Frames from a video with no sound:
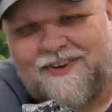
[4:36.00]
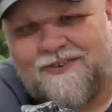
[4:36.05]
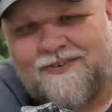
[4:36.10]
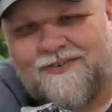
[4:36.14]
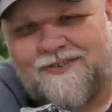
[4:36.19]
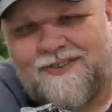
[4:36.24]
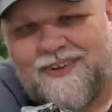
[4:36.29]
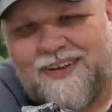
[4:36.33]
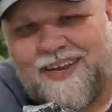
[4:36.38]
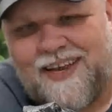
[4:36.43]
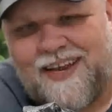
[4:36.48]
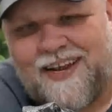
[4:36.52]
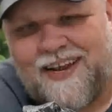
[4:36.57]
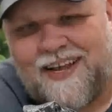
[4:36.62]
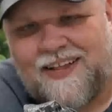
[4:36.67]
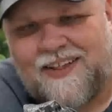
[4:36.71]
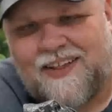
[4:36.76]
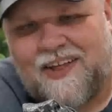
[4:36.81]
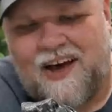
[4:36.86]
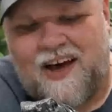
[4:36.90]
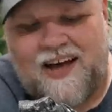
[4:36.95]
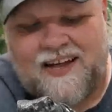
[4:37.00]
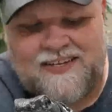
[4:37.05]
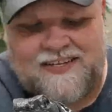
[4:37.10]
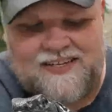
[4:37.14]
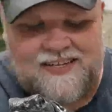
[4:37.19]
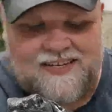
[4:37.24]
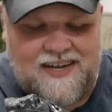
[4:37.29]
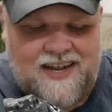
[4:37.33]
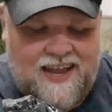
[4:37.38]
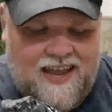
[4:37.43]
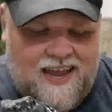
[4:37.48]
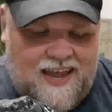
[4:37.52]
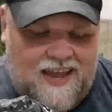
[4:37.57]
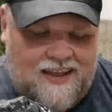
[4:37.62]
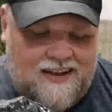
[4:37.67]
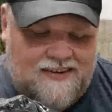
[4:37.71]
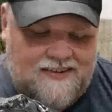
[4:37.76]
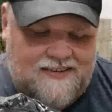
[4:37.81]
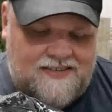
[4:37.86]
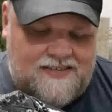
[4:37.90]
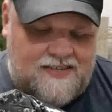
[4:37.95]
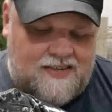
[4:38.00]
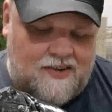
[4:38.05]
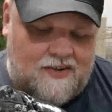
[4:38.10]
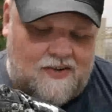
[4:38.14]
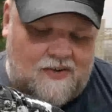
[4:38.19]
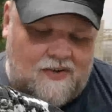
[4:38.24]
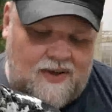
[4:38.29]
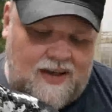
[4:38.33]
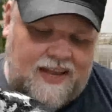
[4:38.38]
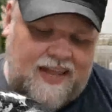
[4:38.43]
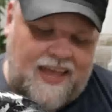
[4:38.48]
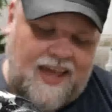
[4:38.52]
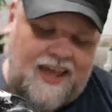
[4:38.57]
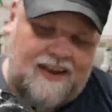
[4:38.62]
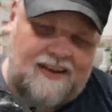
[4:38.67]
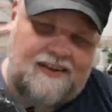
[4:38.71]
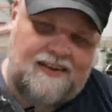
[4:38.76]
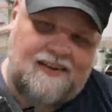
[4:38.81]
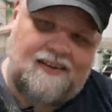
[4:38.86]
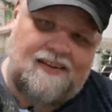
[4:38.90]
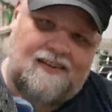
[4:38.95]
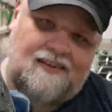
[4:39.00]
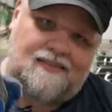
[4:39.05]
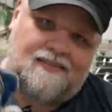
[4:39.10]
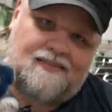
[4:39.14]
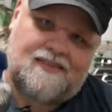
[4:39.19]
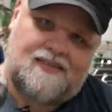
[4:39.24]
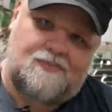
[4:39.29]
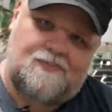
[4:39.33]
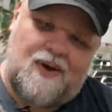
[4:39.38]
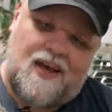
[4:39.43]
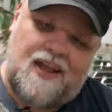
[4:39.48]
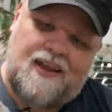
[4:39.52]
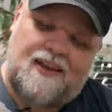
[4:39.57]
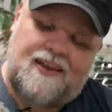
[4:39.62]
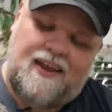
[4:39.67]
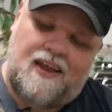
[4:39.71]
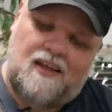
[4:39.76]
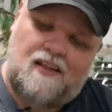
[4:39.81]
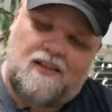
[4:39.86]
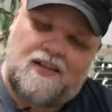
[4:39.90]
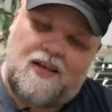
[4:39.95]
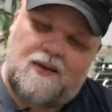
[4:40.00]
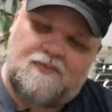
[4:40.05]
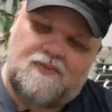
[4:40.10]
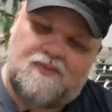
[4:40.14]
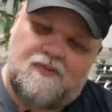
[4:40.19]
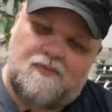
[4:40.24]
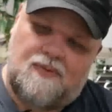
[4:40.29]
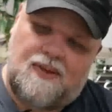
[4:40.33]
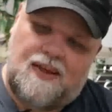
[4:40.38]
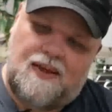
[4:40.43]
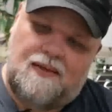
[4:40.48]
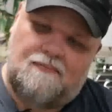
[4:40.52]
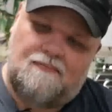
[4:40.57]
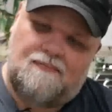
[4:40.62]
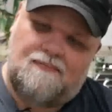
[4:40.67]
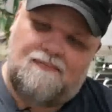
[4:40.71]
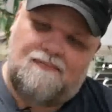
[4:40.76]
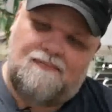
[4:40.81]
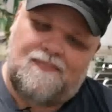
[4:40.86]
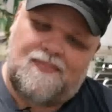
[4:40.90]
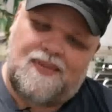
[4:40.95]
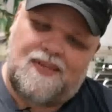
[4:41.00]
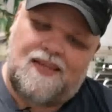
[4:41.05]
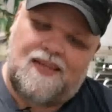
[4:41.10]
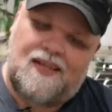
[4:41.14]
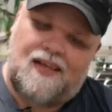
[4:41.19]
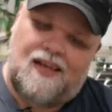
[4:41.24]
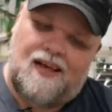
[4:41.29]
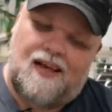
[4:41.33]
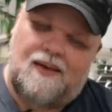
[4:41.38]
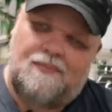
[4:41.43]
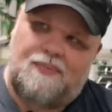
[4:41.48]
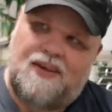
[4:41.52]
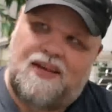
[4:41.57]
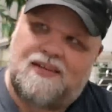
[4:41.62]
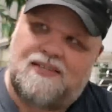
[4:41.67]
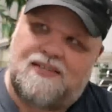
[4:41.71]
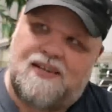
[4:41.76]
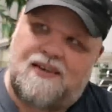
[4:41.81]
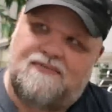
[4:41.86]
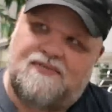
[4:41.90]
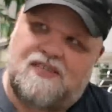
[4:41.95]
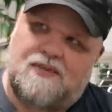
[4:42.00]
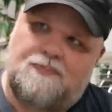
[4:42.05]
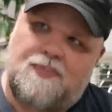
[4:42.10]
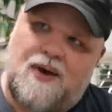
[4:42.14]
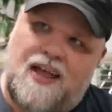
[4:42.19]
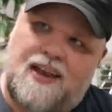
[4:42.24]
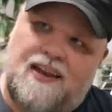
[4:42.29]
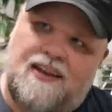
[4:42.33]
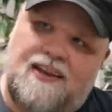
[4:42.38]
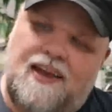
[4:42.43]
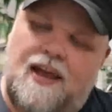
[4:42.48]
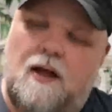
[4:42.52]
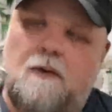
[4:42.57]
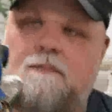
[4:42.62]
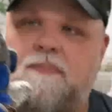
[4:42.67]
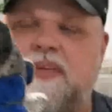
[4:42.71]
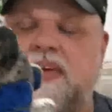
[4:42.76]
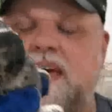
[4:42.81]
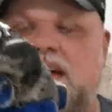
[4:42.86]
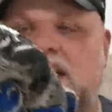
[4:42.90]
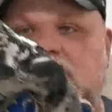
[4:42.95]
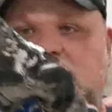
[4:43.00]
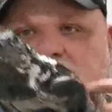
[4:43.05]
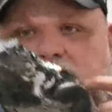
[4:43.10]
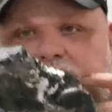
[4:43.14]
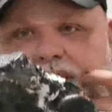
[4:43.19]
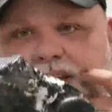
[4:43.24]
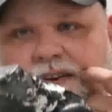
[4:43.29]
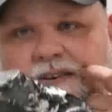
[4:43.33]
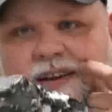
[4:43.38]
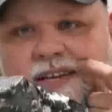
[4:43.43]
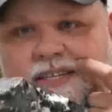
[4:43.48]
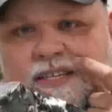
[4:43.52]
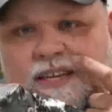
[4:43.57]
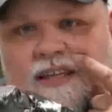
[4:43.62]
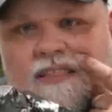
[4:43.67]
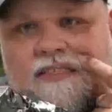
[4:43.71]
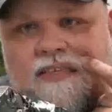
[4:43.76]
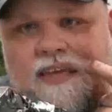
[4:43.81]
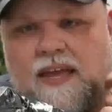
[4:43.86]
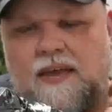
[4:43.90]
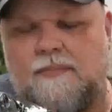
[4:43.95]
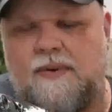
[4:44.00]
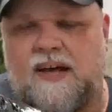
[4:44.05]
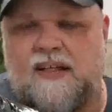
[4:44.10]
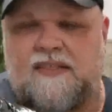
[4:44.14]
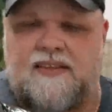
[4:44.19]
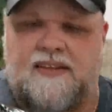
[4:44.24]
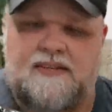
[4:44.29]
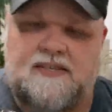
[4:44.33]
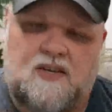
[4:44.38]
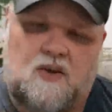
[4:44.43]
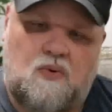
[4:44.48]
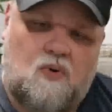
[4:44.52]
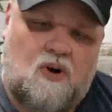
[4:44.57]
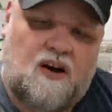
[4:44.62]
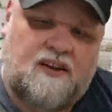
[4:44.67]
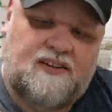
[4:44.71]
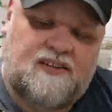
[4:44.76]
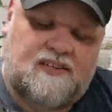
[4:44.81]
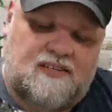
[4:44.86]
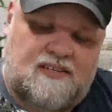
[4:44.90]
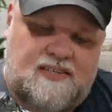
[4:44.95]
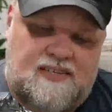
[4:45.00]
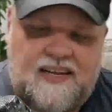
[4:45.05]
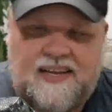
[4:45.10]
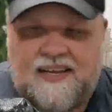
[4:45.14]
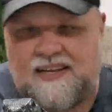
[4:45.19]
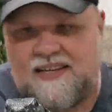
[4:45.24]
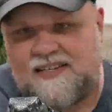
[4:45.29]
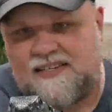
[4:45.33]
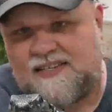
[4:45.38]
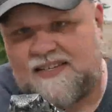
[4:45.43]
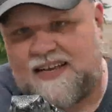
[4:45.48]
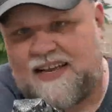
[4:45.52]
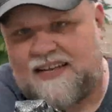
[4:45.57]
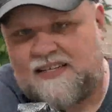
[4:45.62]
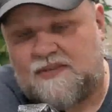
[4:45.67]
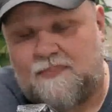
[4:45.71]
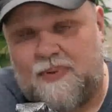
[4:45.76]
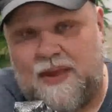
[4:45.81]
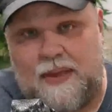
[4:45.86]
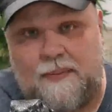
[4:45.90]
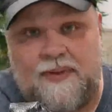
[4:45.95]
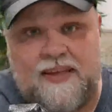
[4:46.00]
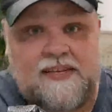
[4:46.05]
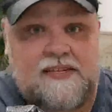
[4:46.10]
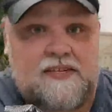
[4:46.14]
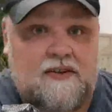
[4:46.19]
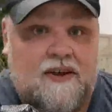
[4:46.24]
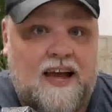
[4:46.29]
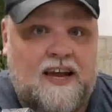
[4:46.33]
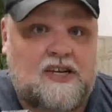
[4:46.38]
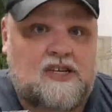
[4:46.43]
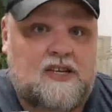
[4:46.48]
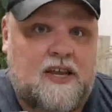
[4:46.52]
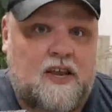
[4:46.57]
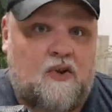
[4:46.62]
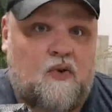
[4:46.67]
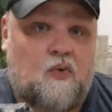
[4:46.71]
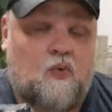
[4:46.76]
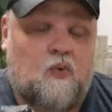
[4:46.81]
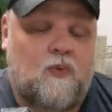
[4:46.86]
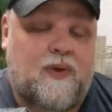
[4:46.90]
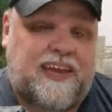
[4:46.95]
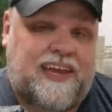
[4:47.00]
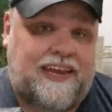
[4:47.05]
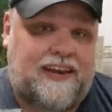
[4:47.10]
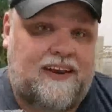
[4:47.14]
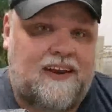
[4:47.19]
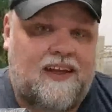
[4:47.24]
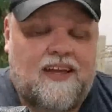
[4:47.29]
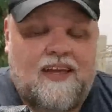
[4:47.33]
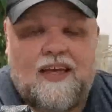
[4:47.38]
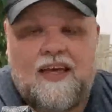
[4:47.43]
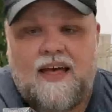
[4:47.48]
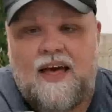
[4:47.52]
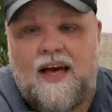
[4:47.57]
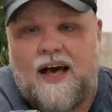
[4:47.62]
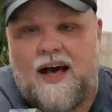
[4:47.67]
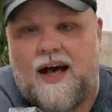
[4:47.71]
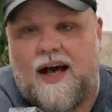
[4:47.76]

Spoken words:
you know, eating a lot. And so again, spiny tail comes from the name because they have a spiny tail. So the interesting thing about these iguanas is as babies, they're actually green.